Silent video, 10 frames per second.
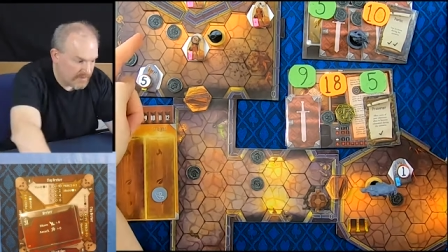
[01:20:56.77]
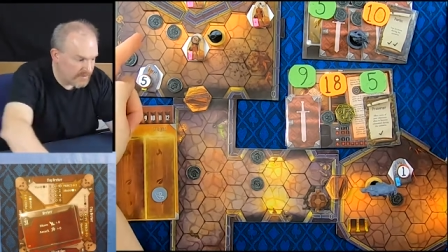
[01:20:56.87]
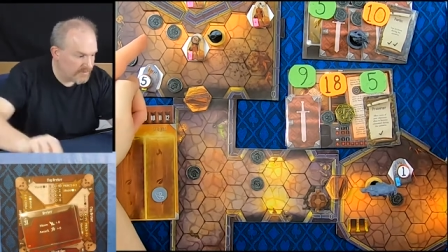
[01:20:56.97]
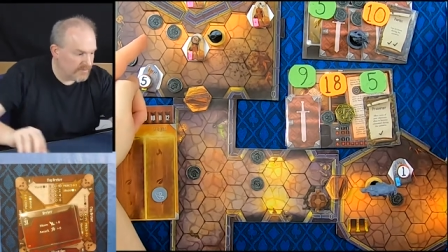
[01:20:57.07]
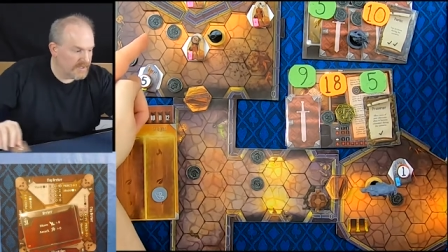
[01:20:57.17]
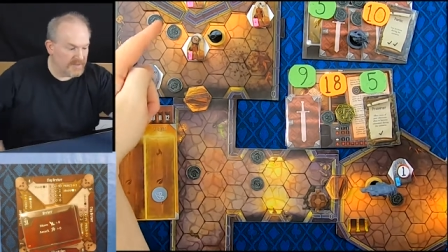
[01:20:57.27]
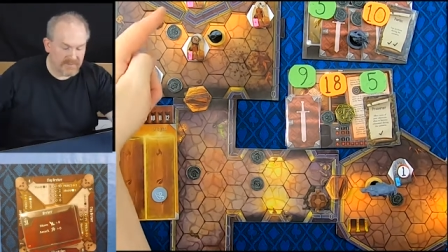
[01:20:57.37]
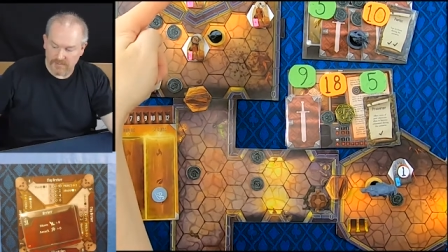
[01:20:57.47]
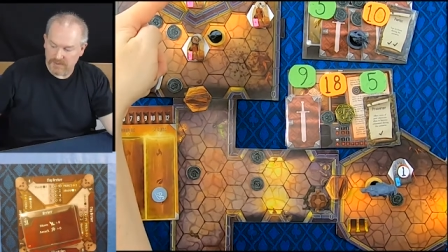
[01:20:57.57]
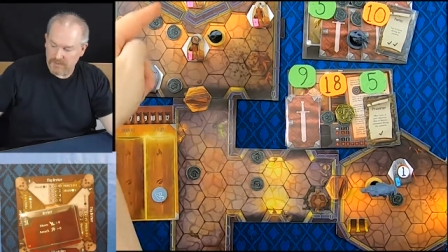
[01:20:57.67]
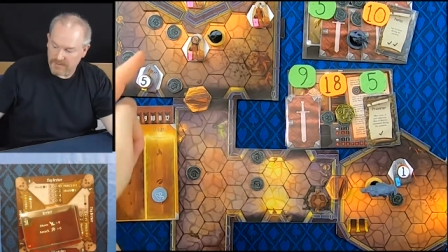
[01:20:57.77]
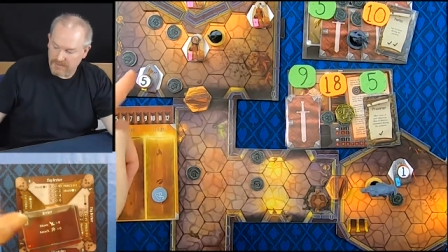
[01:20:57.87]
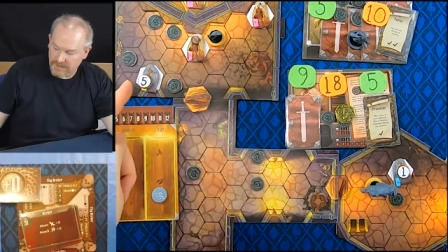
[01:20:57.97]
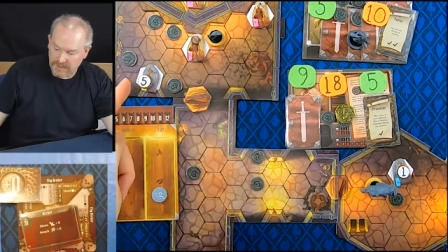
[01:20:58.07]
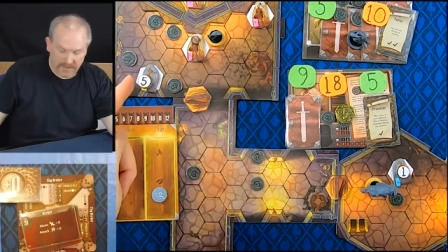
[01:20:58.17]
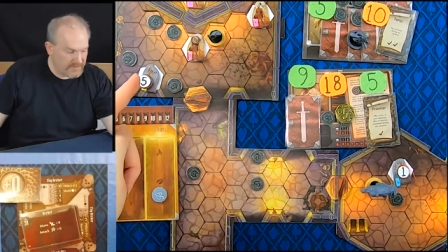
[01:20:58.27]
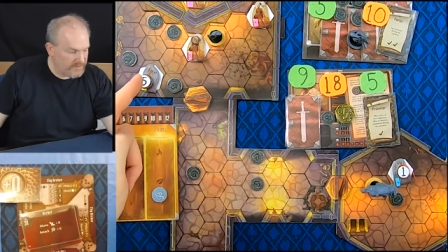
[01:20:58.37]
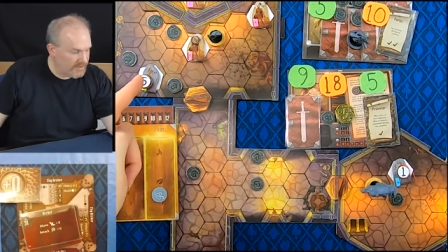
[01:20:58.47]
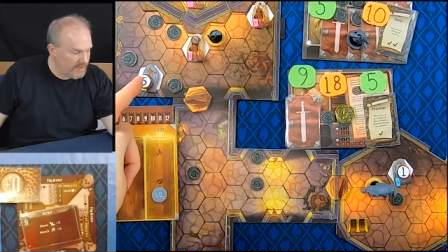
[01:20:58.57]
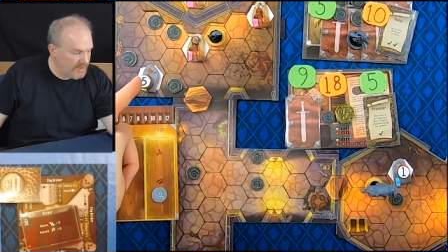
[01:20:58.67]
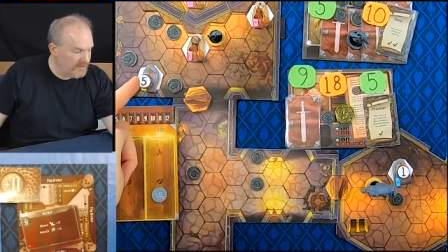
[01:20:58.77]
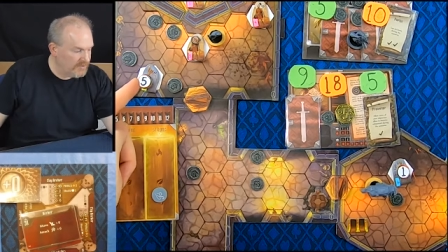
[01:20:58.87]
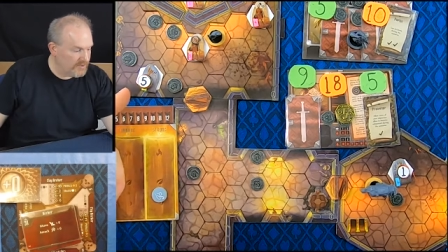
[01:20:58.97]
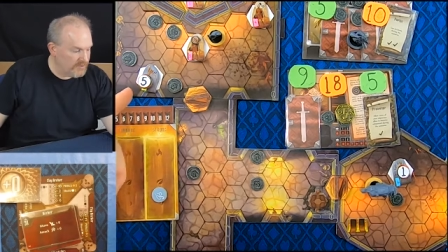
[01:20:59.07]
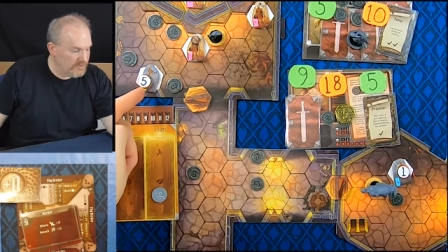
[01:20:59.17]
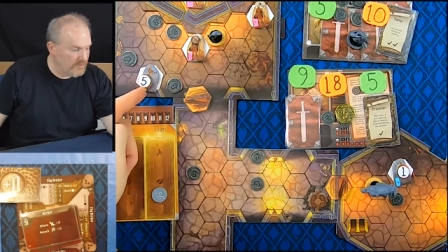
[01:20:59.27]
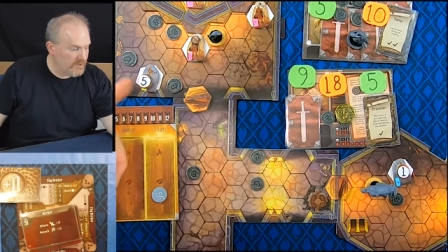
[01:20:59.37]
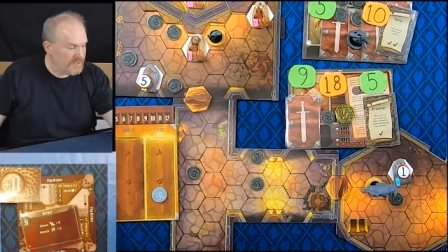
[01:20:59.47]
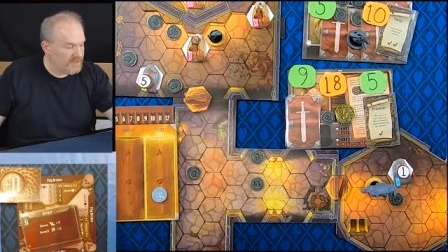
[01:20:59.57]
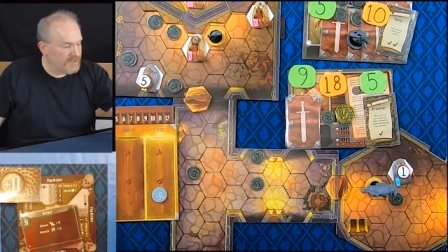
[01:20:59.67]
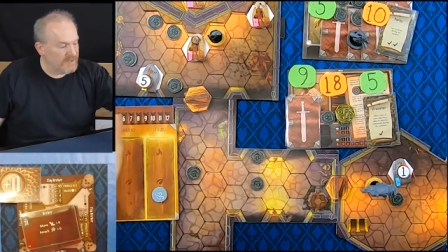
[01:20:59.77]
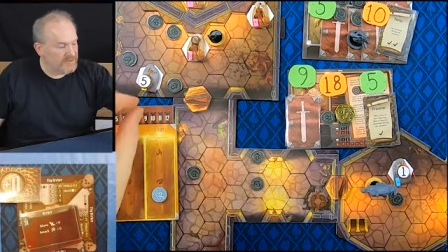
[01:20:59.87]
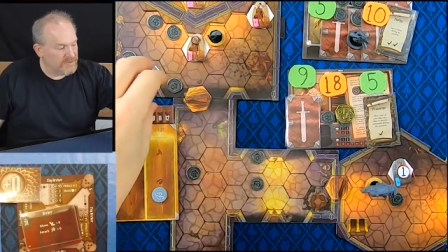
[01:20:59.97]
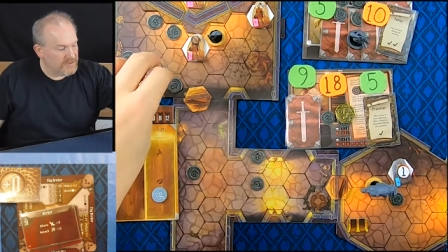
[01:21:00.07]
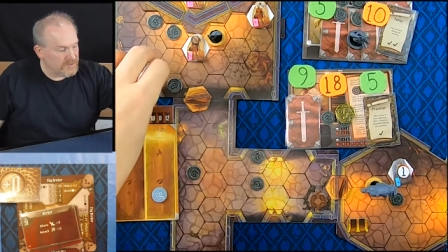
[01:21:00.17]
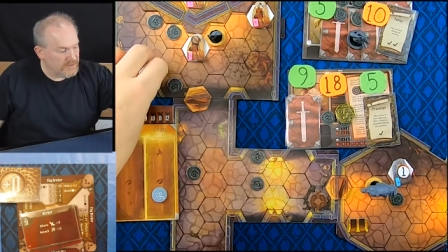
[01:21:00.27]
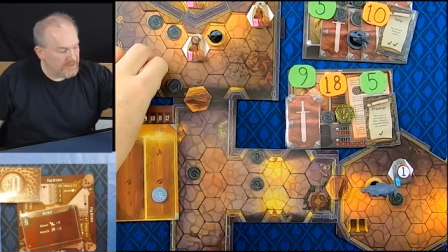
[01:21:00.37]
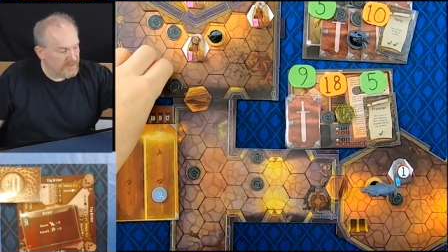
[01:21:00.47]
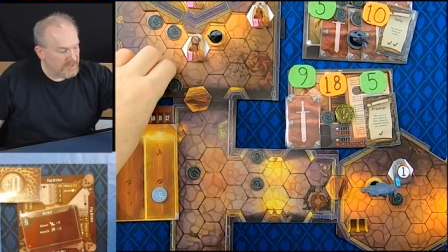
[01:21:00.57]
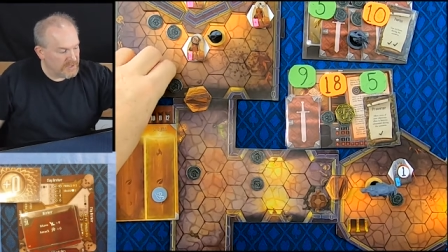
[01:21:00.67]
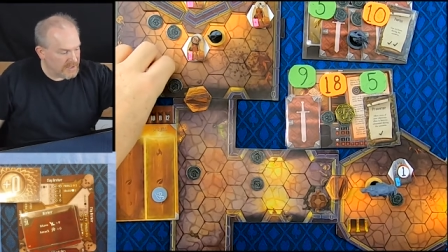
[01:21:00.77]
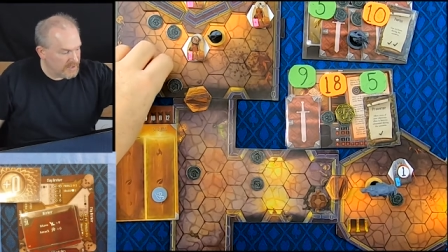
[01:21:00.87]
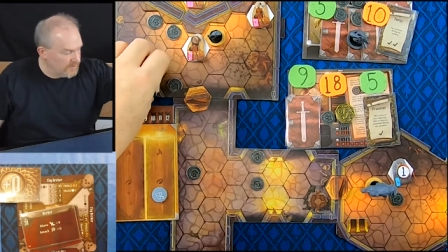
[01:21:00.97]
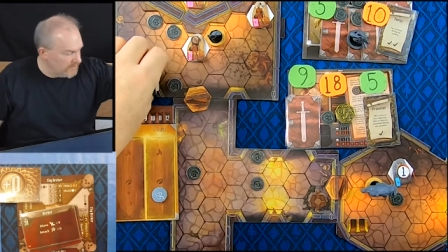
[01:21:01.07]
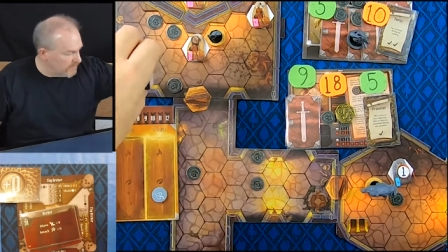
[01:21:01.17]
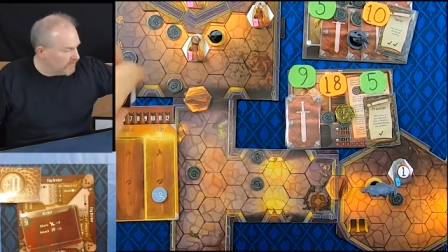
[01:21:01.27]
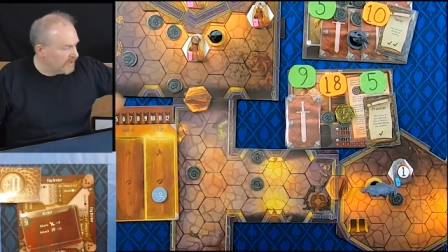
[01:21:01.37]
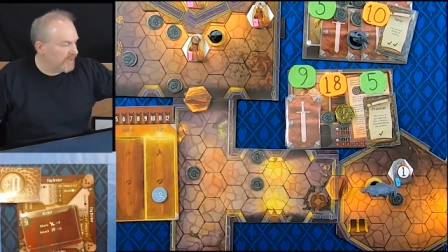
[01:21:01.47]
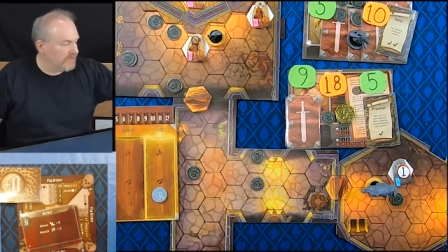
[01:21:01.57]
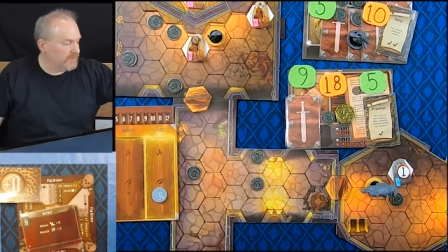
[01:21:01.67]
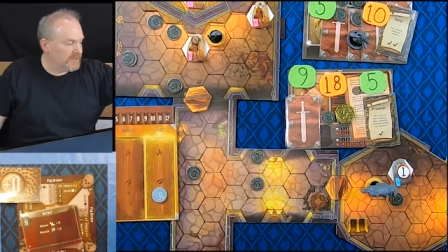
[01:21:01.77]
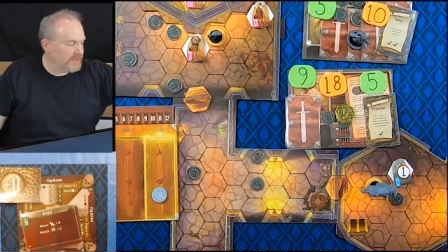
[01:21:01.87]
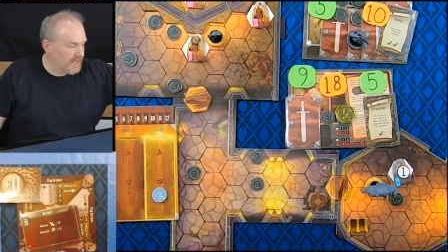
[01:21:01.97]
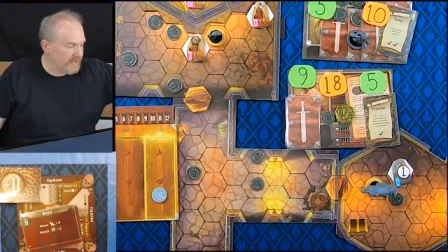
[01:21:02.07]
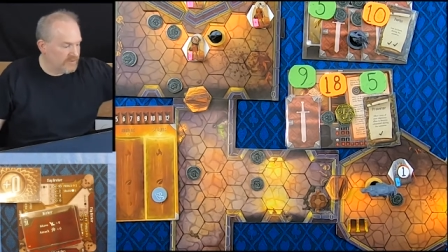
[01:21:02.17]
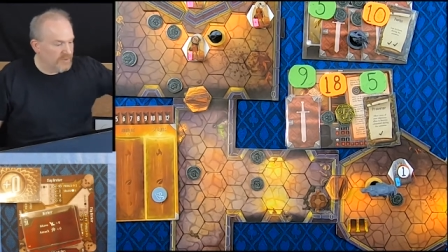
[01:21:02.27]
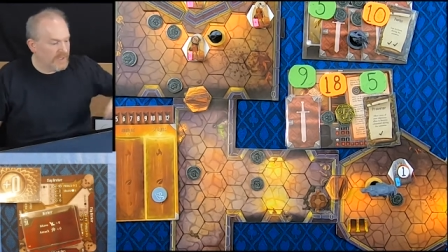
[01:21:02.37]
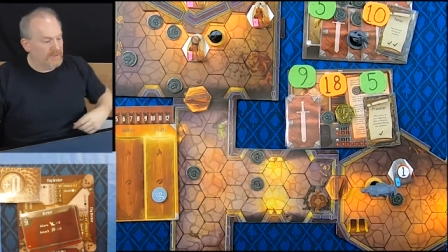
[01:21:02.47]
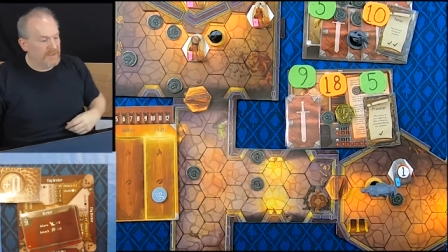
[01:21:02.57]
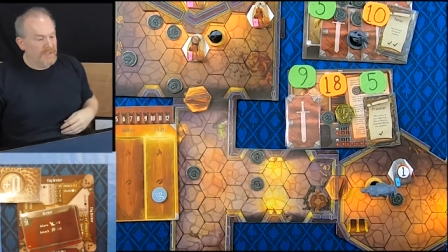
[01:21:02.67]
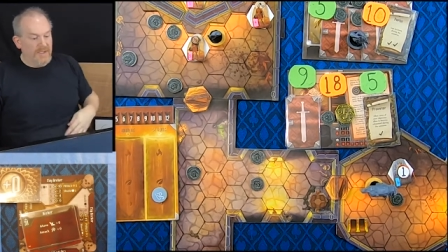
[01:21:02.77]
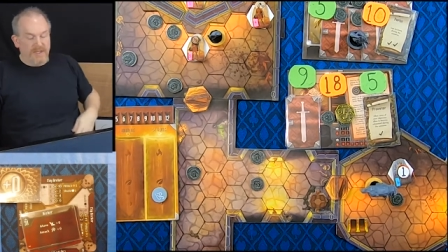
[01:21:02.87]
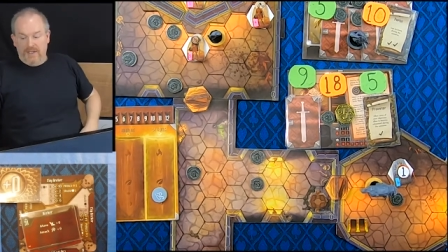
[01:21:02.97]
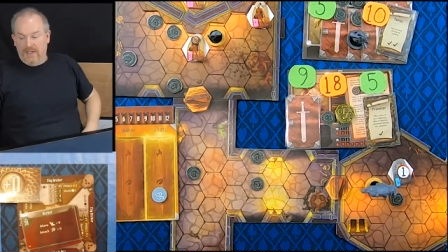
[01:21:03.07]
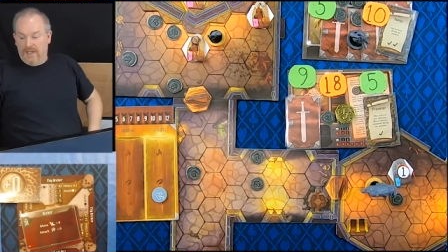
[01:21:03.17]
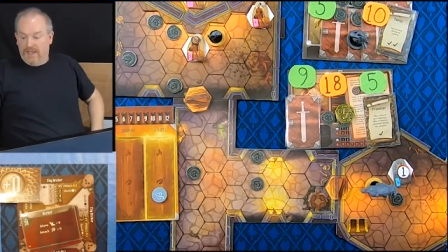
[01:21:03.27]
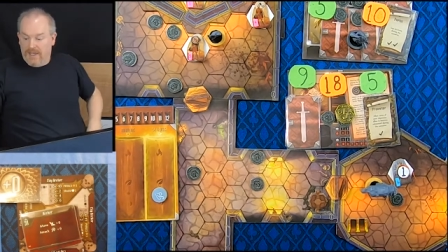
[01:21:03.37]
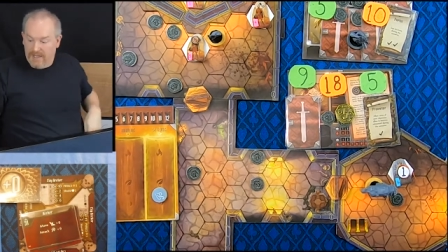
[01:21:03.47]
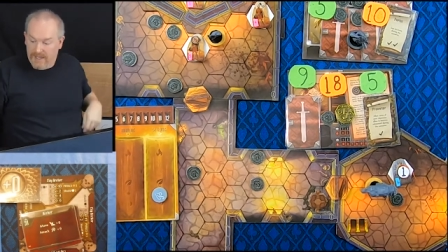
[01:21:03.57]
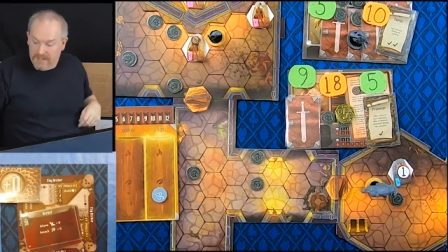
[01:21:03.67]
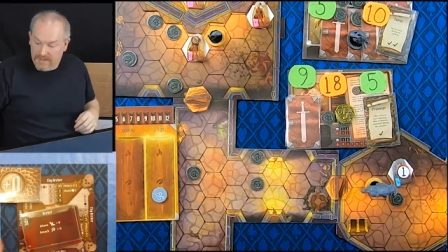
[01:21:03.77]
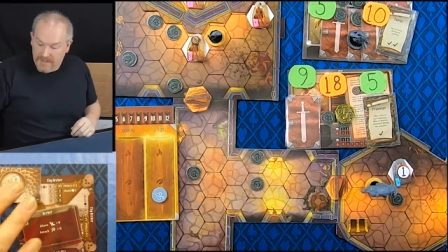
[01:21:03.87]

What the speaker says: 3 from number 6. Shield of 1, he takes 2. He will actually die as well. And